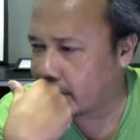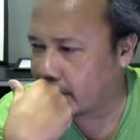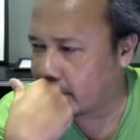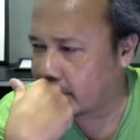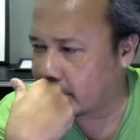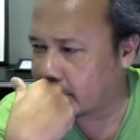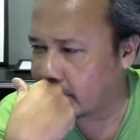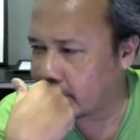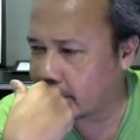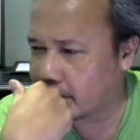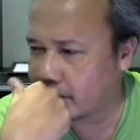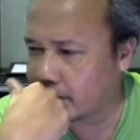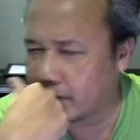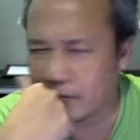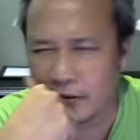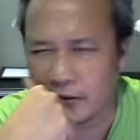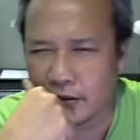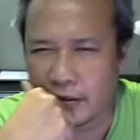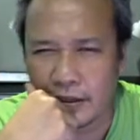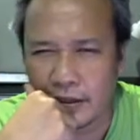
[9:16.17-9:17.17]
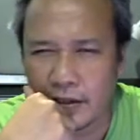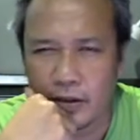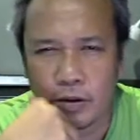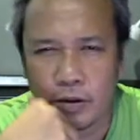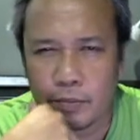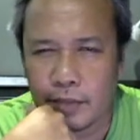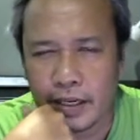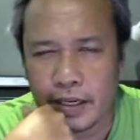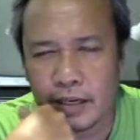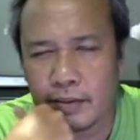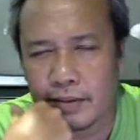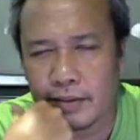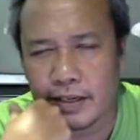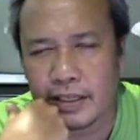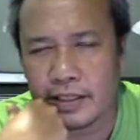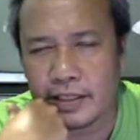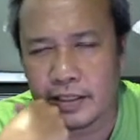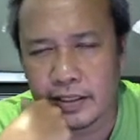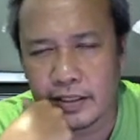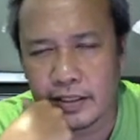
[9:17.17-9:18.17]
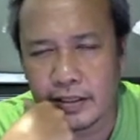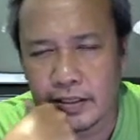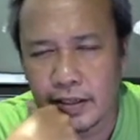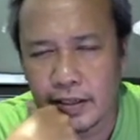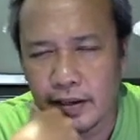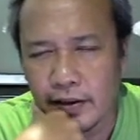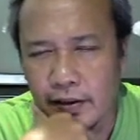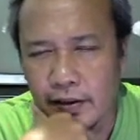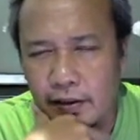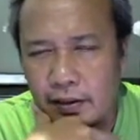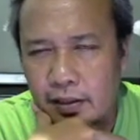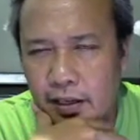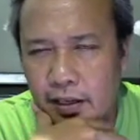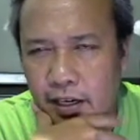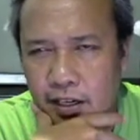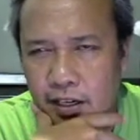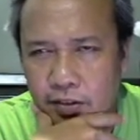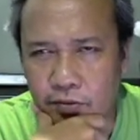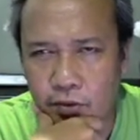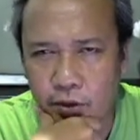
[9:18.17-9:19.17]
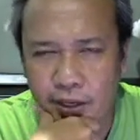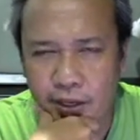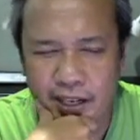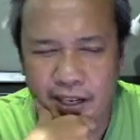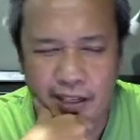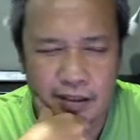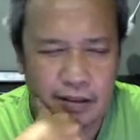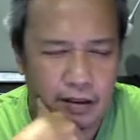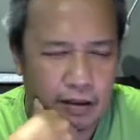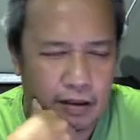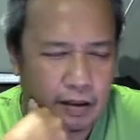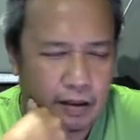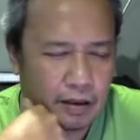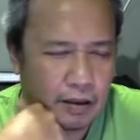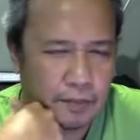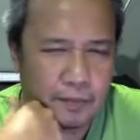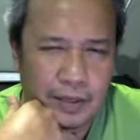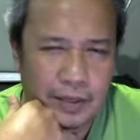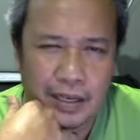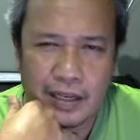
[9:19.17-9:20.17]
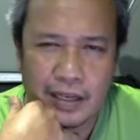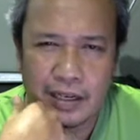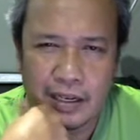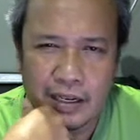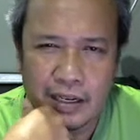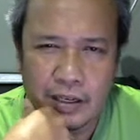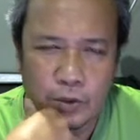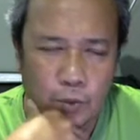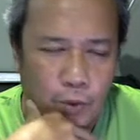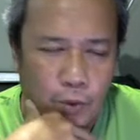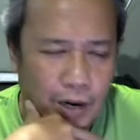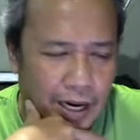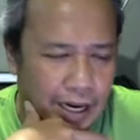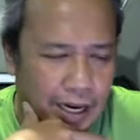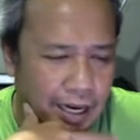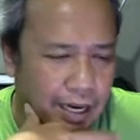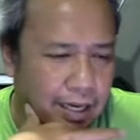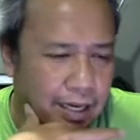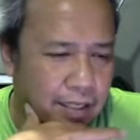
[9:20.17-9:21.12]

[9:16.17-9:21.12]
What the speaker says: You know, there are not many genes that are involved in Y.